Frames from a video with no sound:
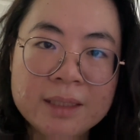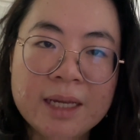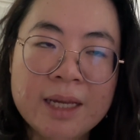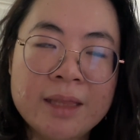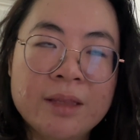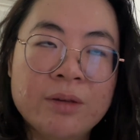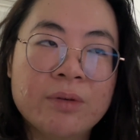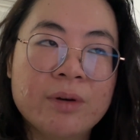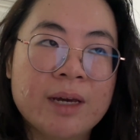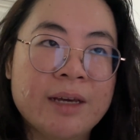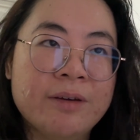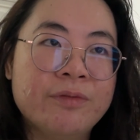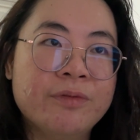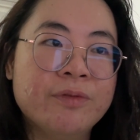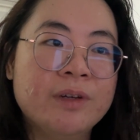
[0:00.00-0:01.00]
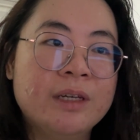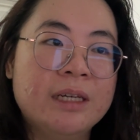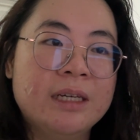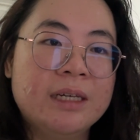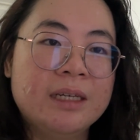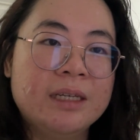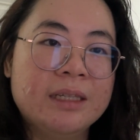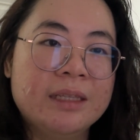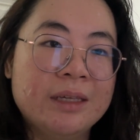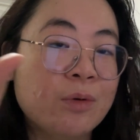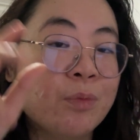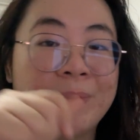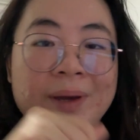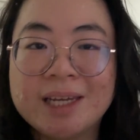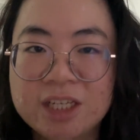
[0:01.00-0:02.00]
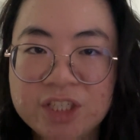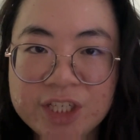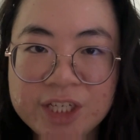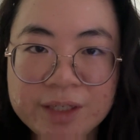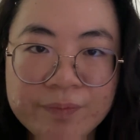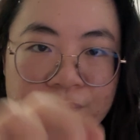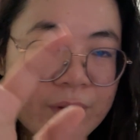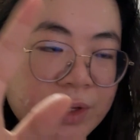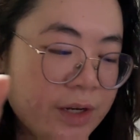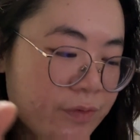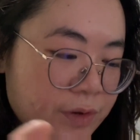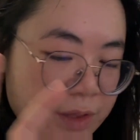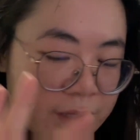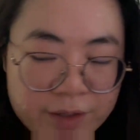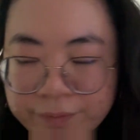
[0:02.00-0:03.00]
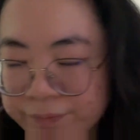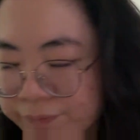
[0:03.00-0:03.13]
and they will have their own packaging and everything.